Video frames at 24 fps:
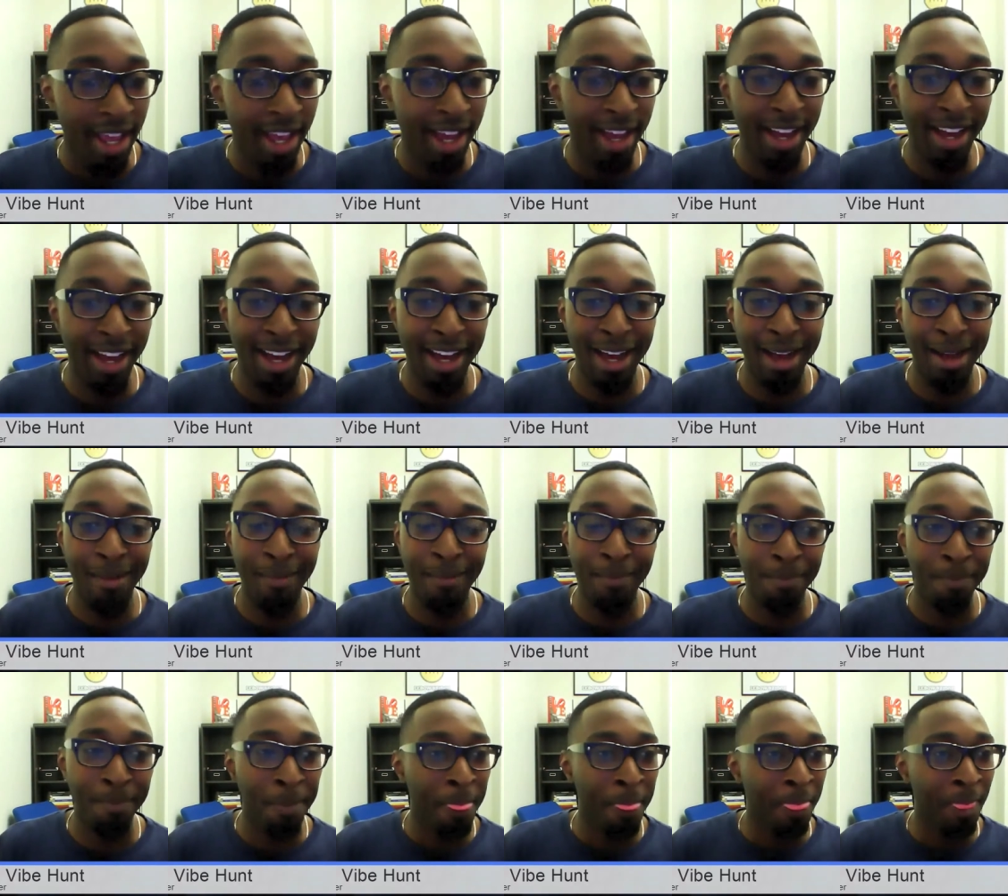
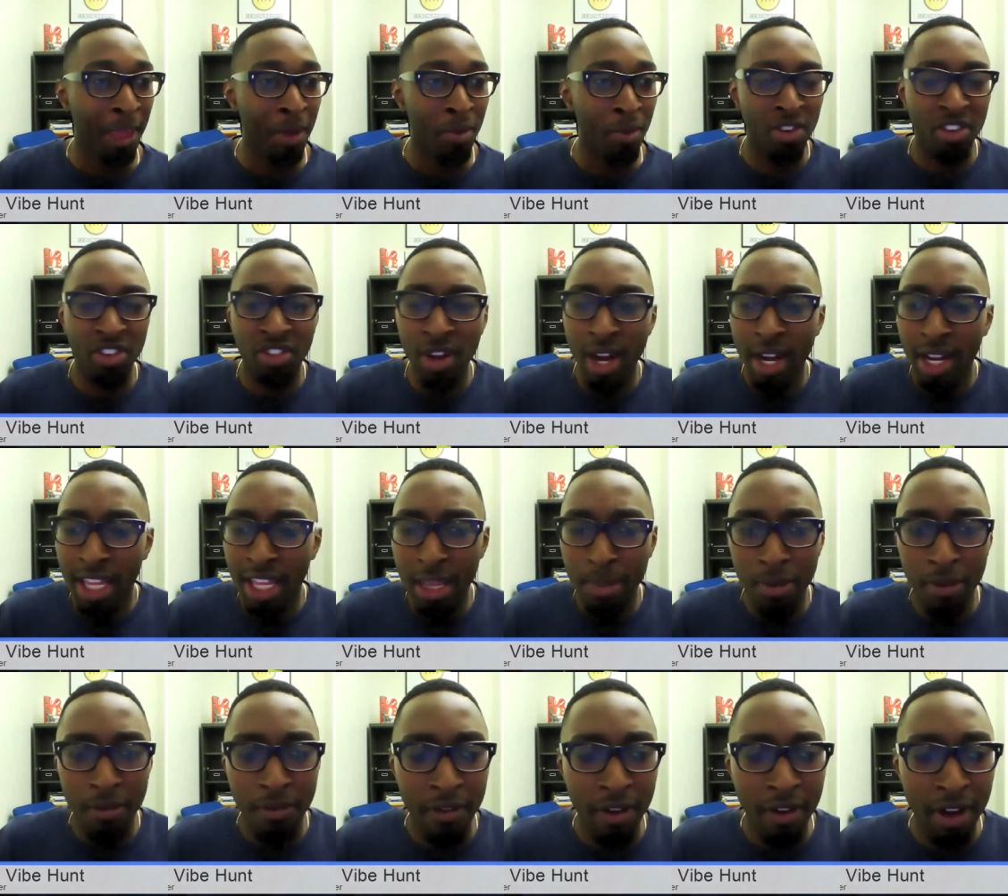Um, and we just try to keep
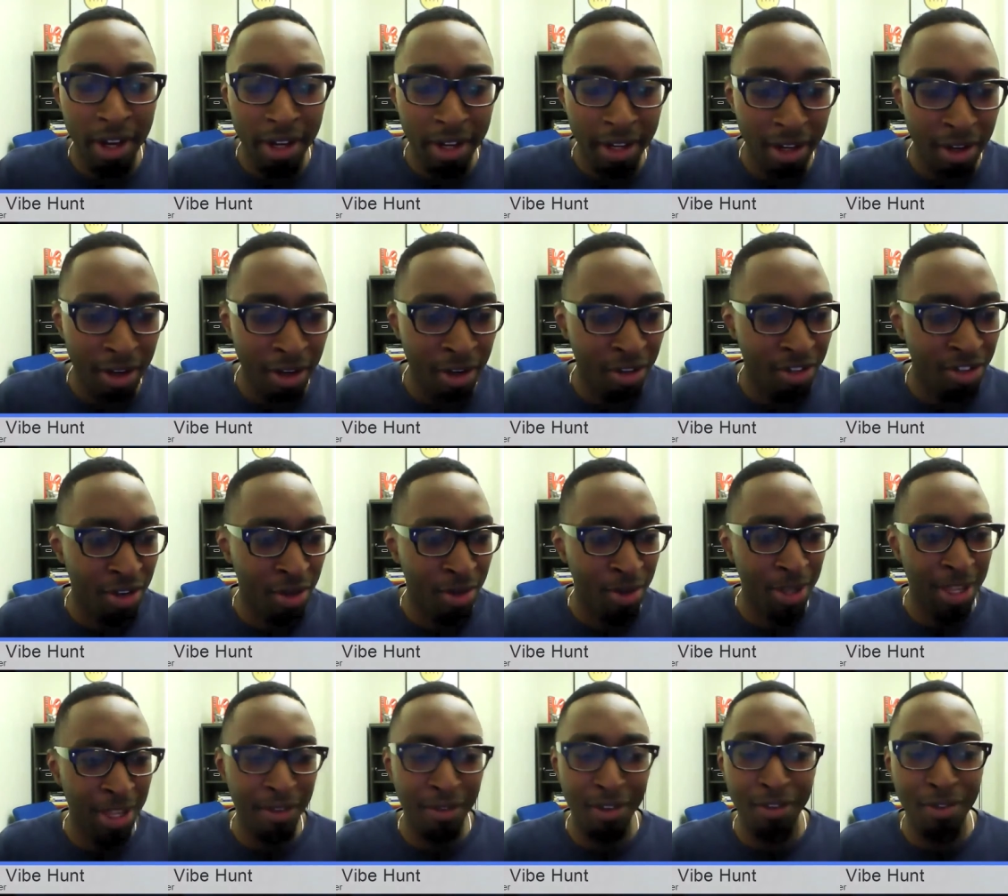it fun, you know. So
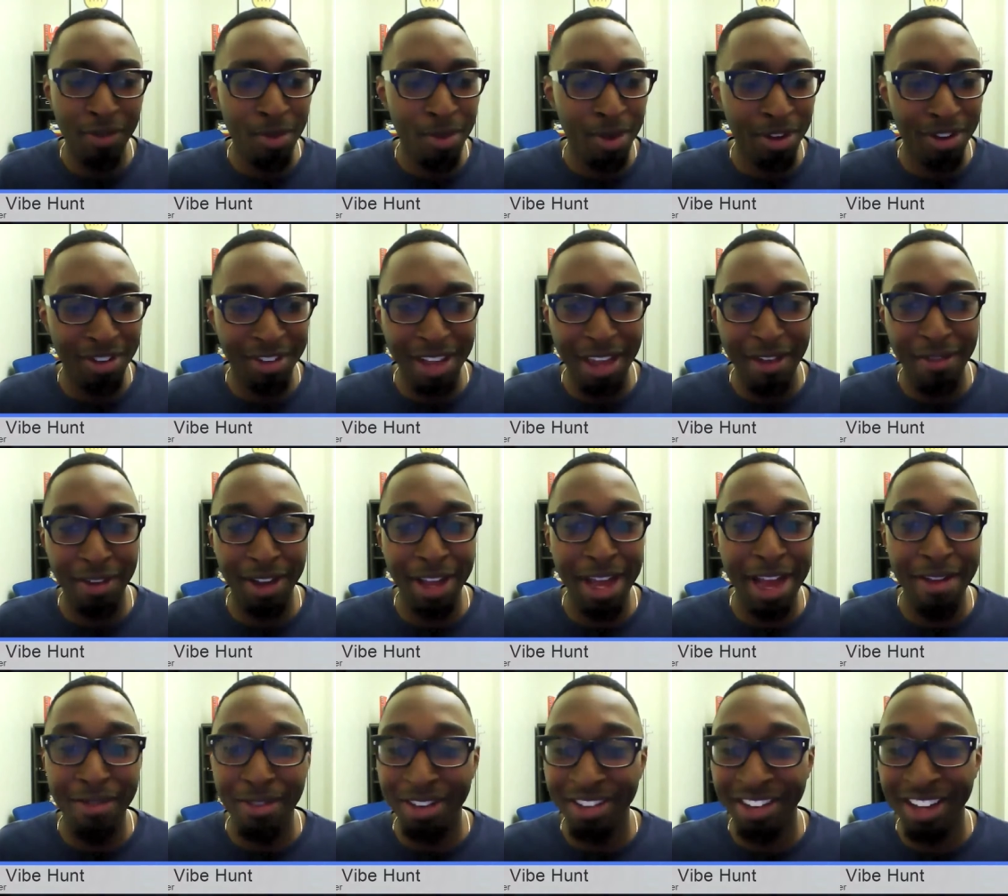even if you want to just have a
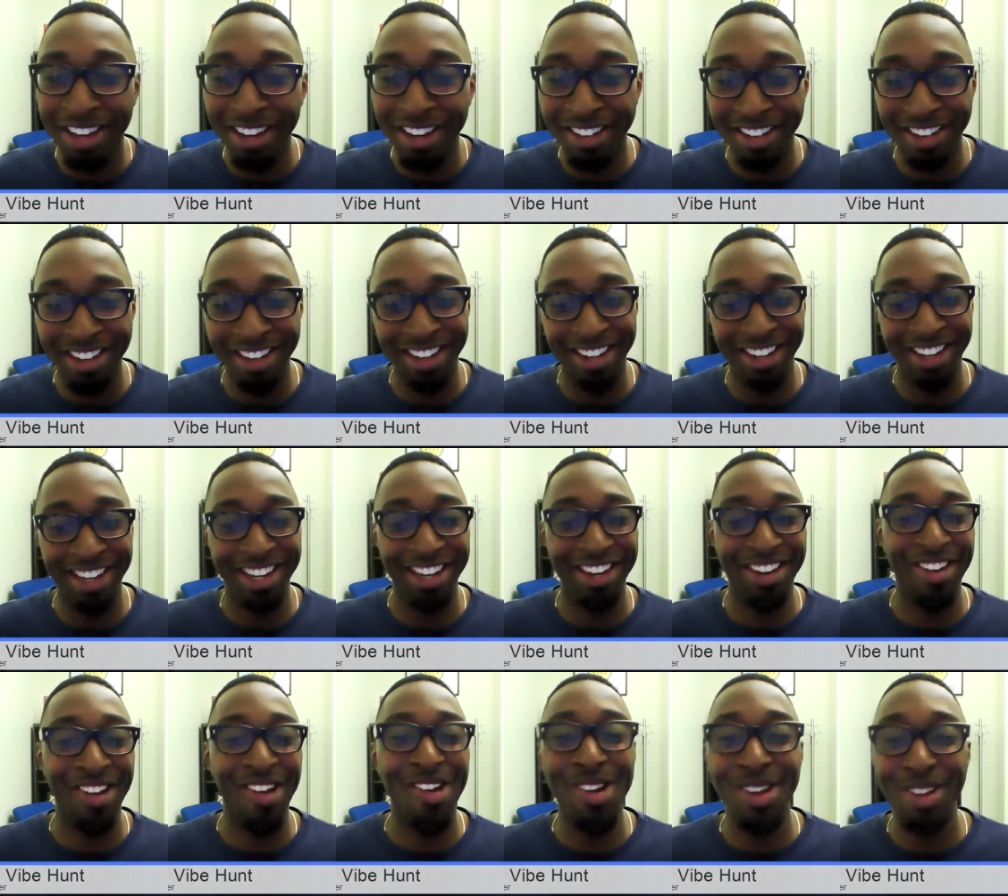conversation and,
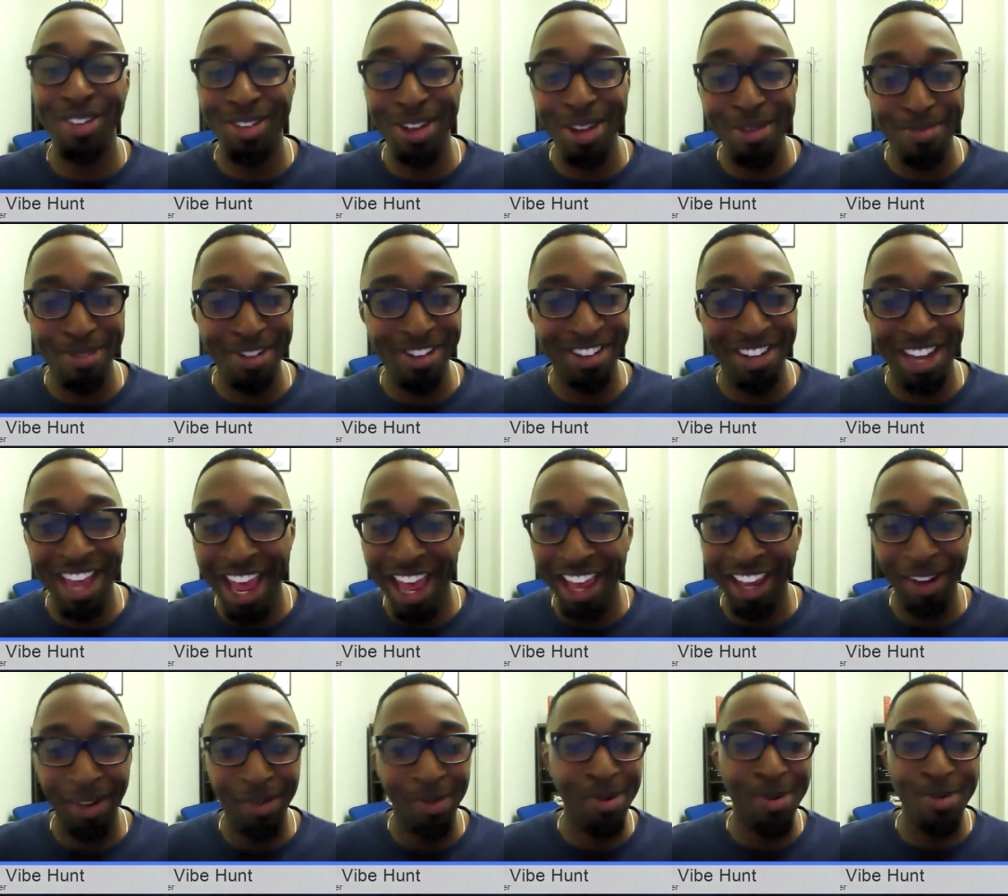and, call us up and chat,
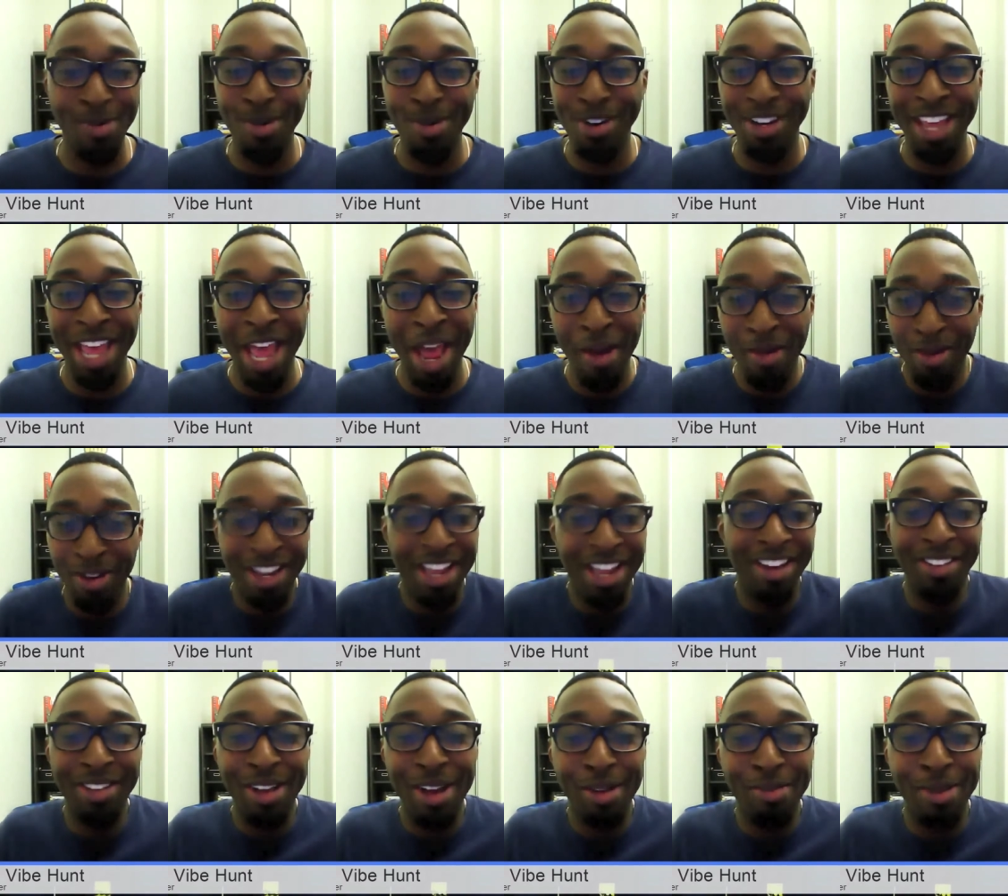like we're, we're down. We're down
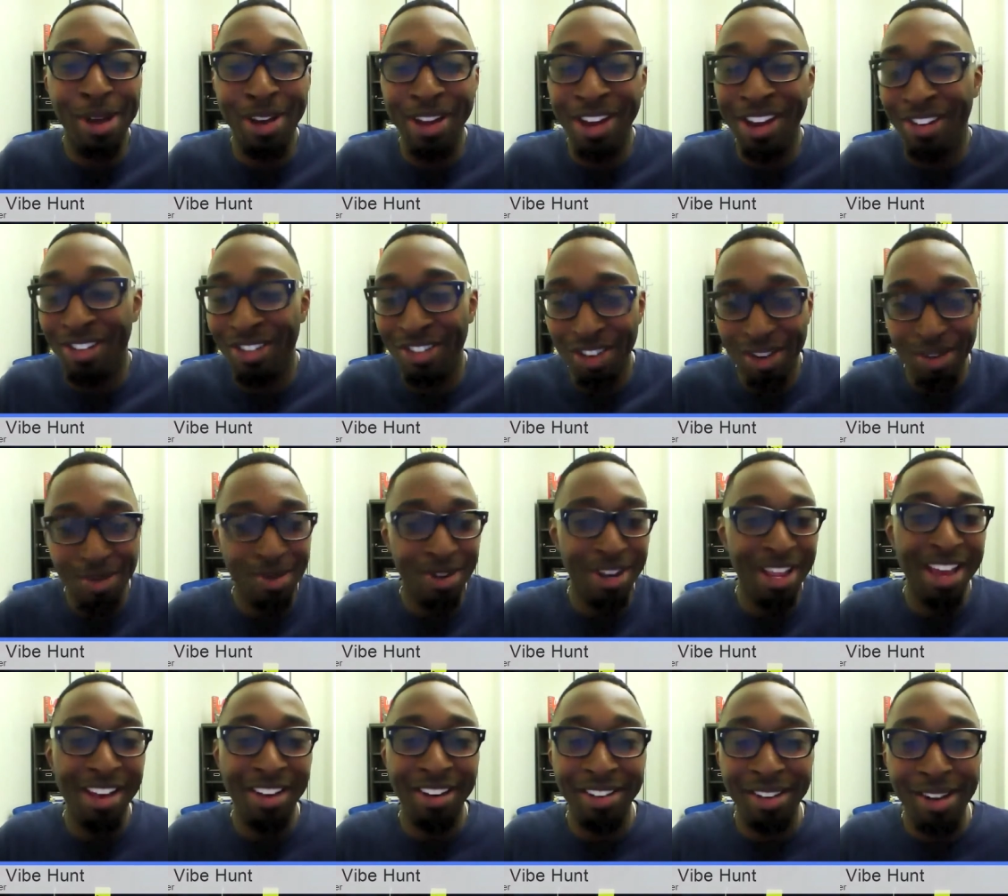to talk about energy. We're
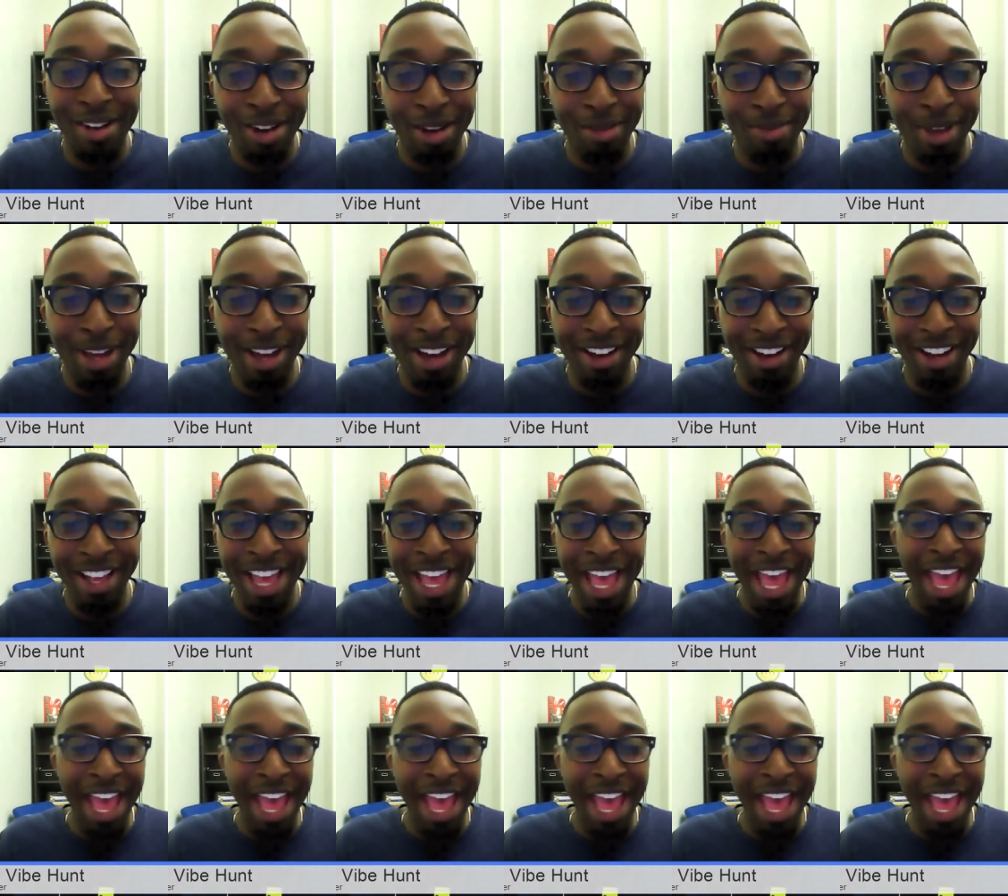down to talk about